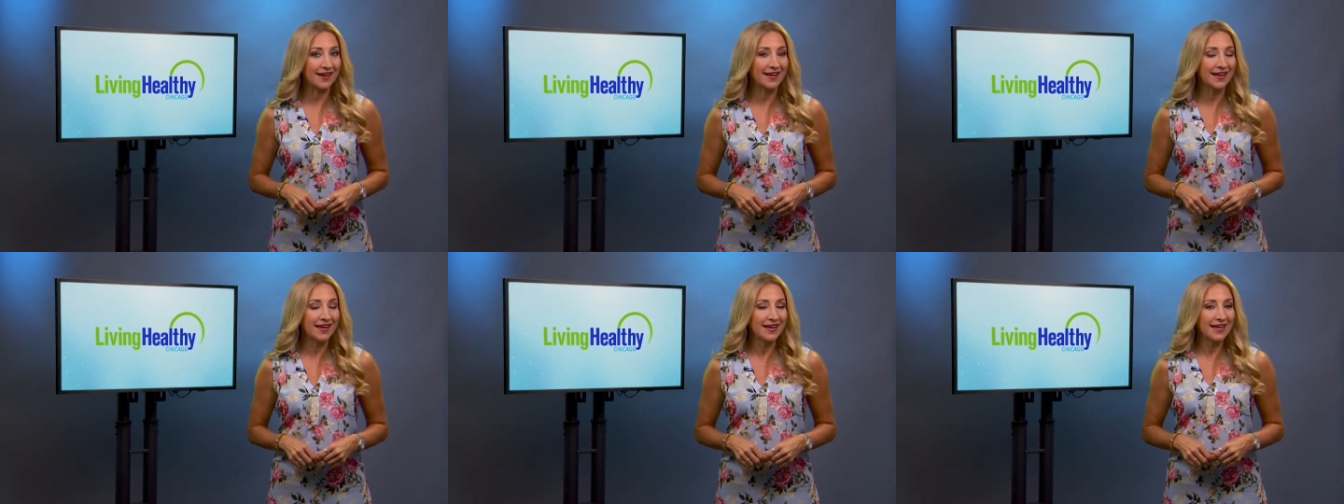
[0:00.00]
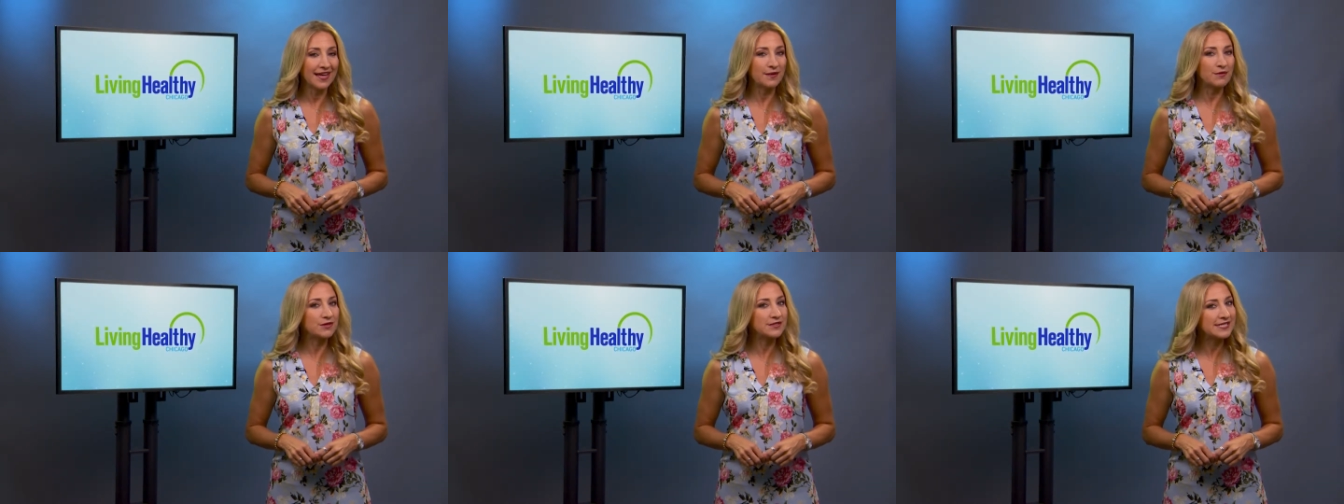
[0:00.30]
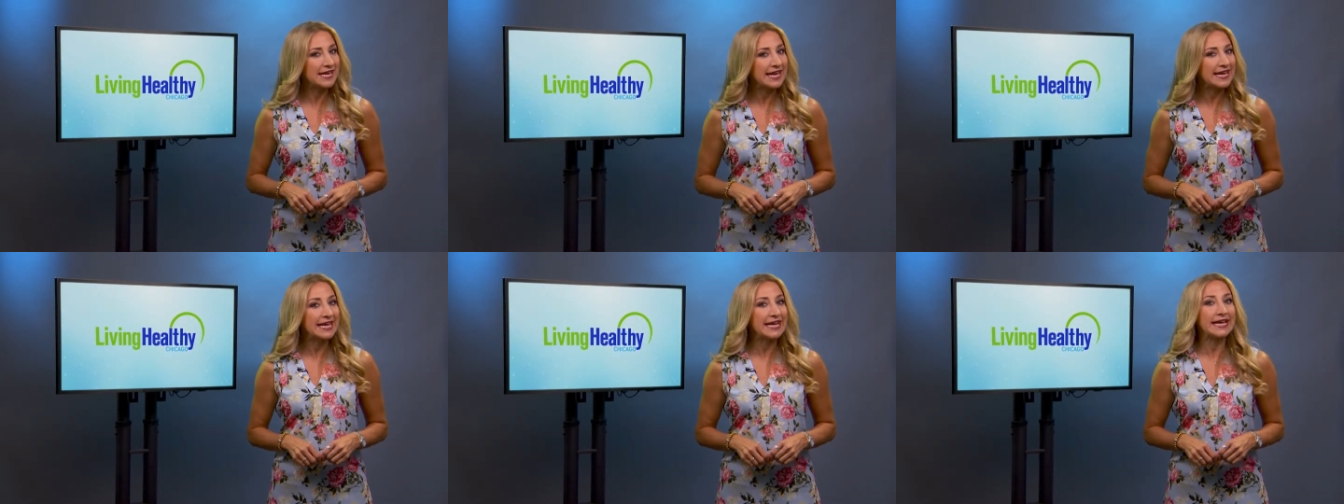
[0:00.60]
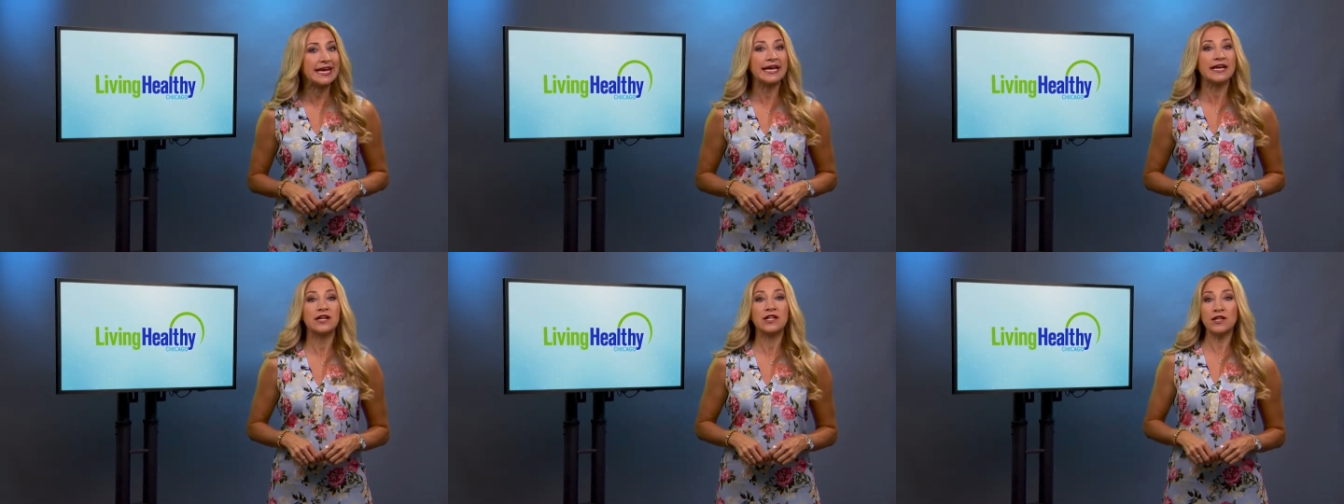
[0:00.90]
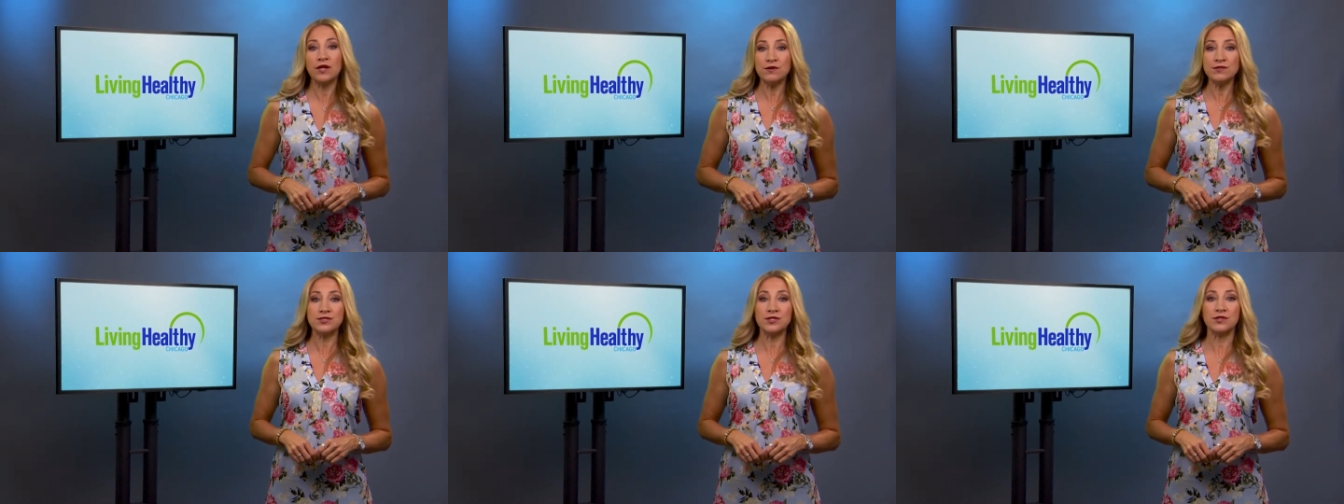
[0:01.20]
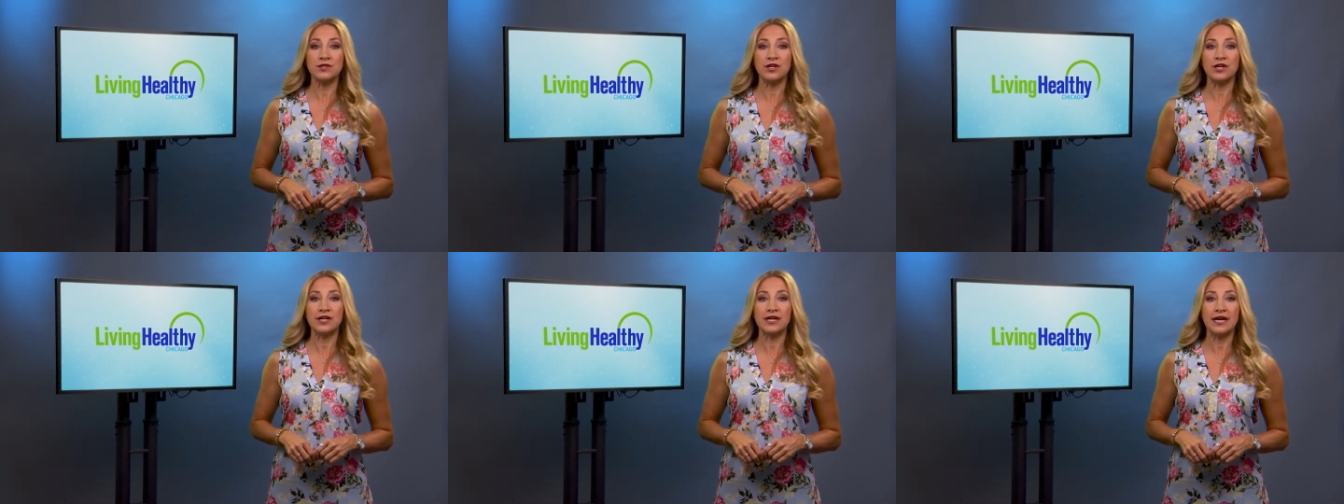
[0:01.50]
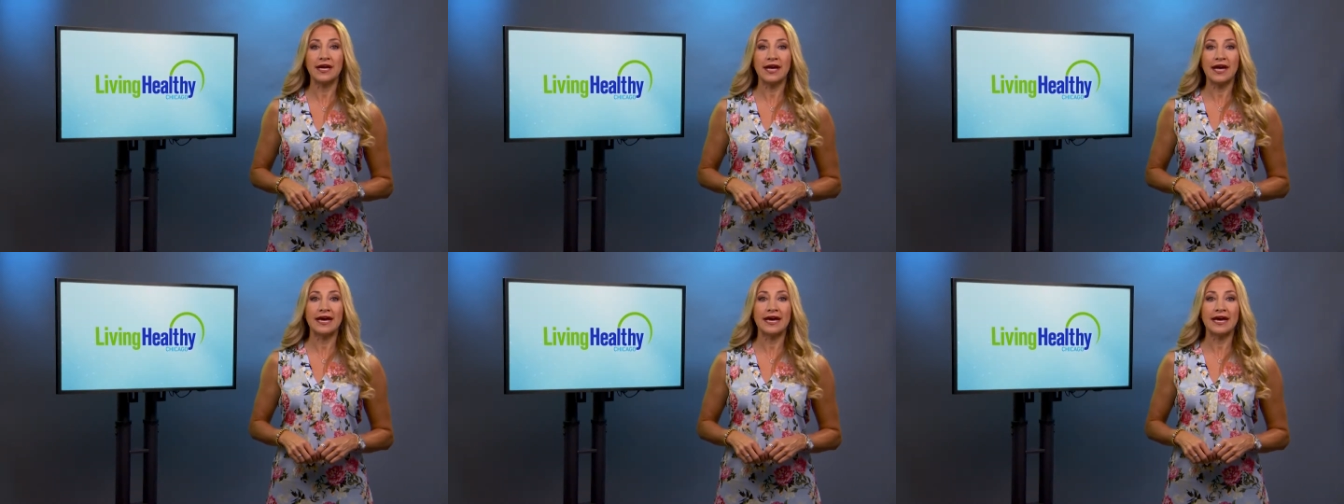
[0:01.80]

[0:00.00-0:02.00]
and we're taking a closer look